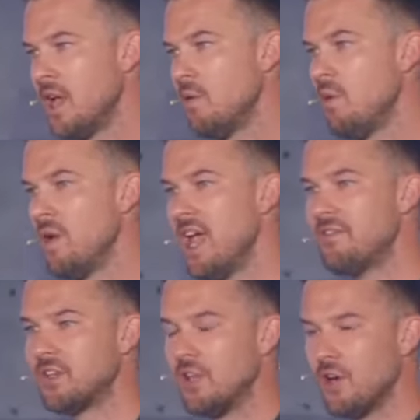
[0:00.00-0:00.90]
And what we
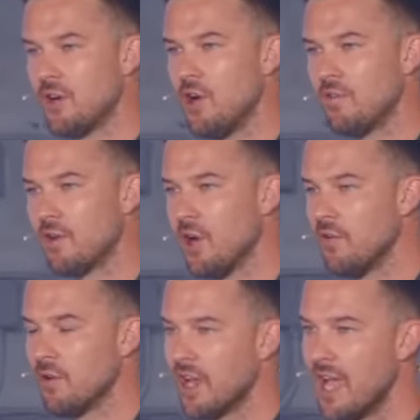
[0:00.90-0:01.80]
have to learn over and
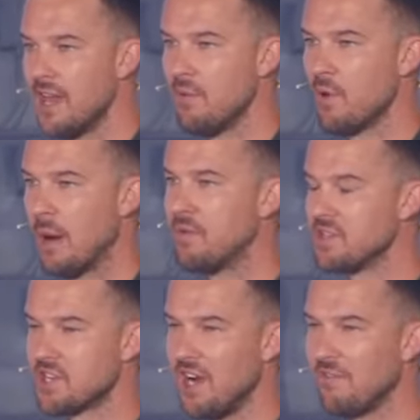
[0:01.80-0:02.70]
over again, and what I'm
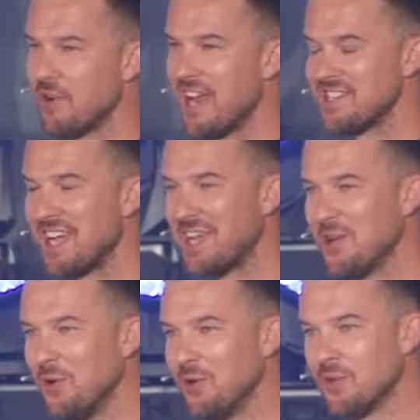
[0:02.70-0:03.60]
discovering as I get
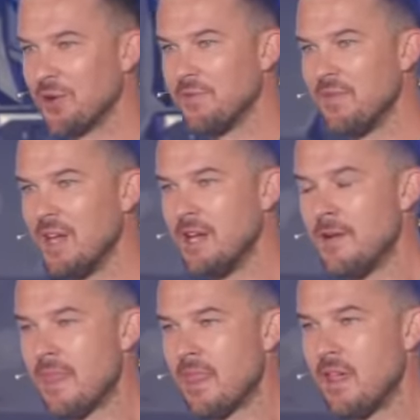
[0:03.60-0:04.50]
older,
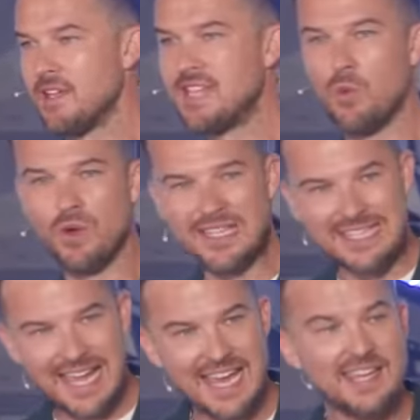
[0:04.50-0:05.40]
is that when
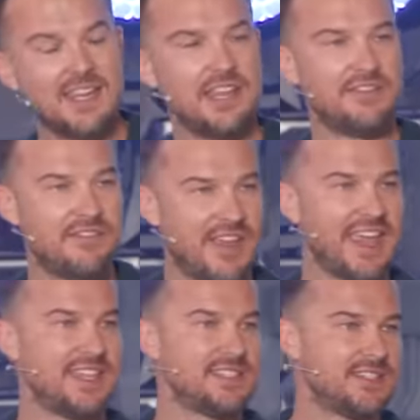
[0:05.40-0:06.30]
light
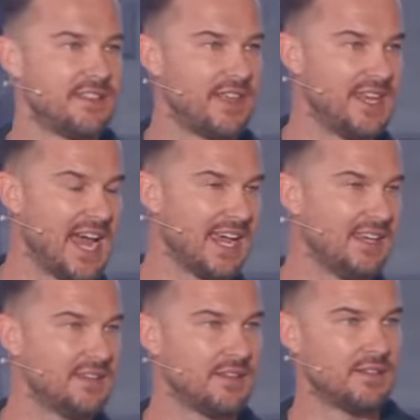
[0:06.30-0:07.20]
invades the
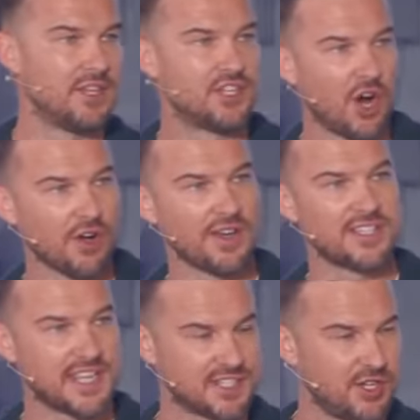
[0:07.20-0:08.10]
night, the
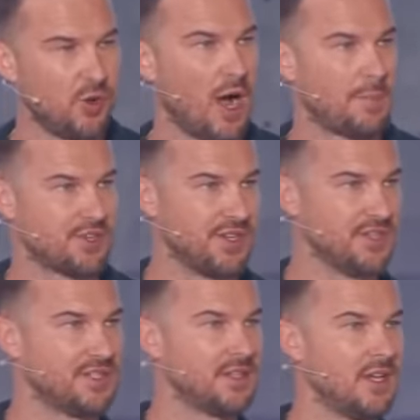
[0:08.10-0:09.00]
darkness has two
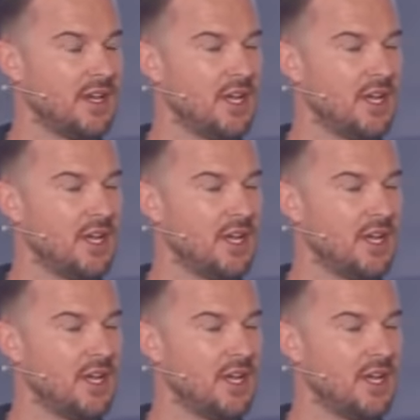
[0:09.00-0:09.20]
options.